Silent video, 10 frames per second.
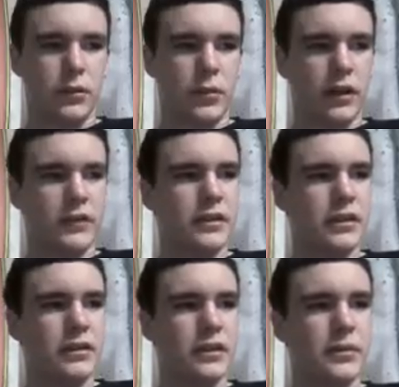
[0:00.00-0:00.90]

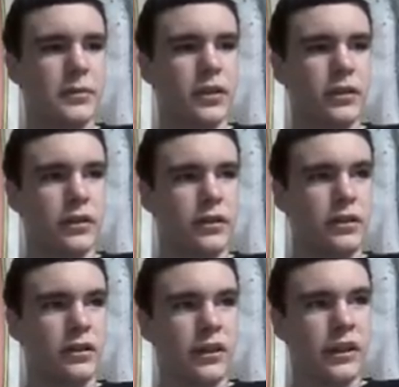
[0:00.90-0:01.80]
Boston, as I'm known in the
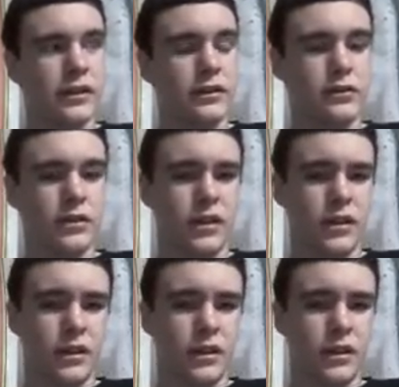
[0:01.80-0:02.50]
cheerleading industry.